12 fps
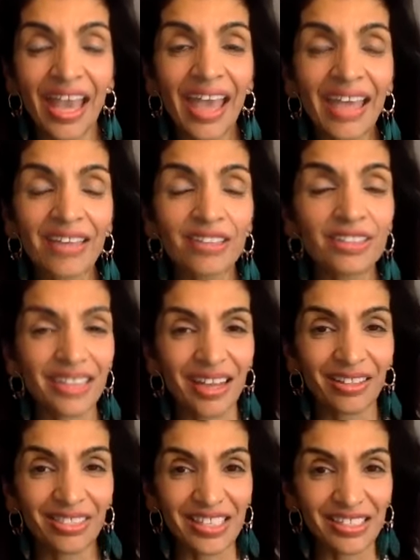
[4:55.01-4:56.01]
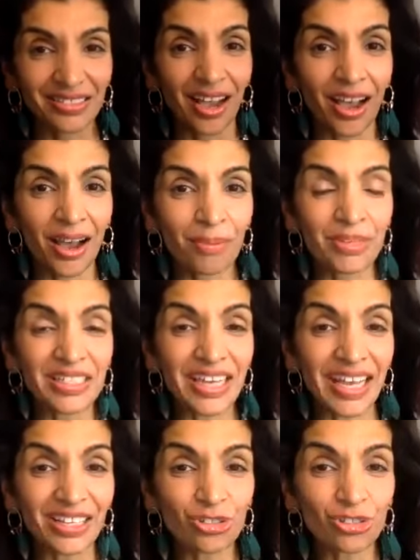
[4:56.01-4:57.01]
And this
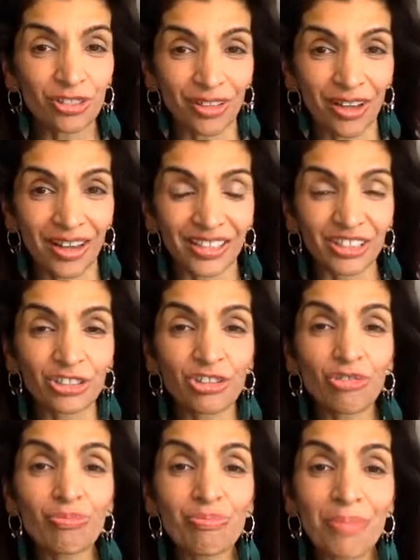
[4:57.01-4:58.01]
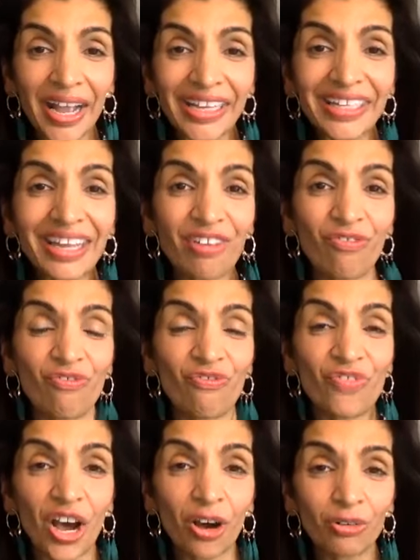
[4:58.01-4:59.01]
combination lock, you might have
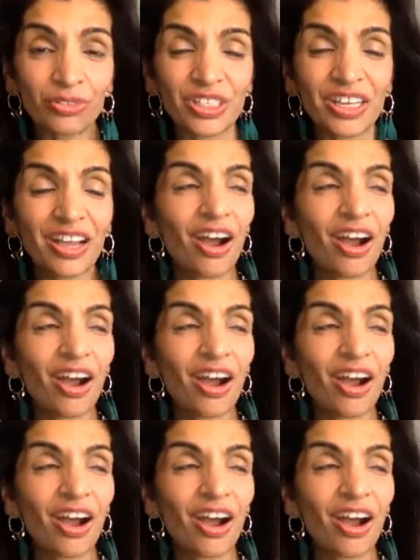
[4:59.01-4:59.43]
felt